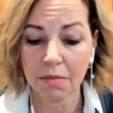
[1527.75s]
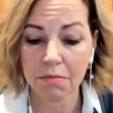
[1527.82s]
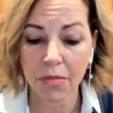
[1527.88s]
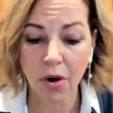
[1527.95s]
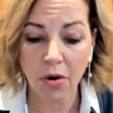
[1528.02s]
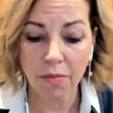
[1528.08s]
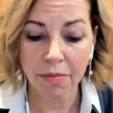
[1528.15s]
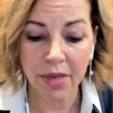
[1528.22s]

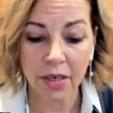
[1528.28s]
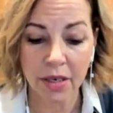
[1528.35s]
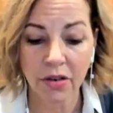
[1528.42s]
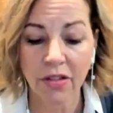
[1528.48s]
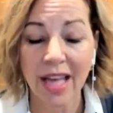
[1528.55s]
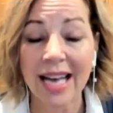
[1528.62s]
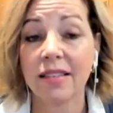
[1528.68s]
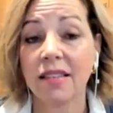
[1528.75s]
moment or
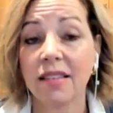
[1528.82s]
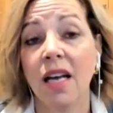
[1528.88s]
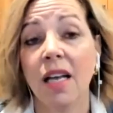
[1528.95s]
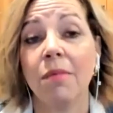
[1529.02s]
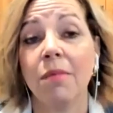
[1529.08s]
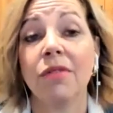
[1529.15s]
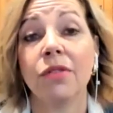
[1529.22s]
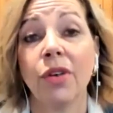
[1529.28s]
that
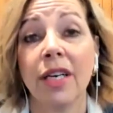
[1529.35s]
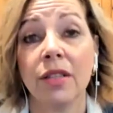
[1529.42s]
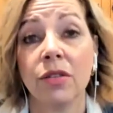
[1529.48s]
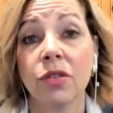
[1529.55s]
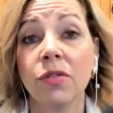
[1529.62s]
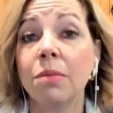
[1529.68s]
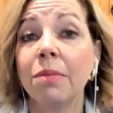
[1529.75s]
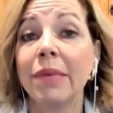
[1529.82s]
time of
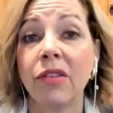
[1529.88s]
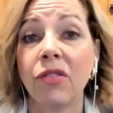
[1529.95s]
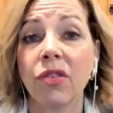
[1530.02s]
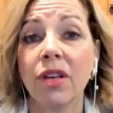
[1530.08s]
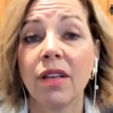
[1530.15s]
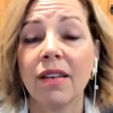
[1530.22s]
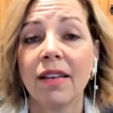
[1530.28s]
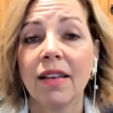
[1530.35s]

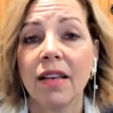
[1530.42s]
transformation,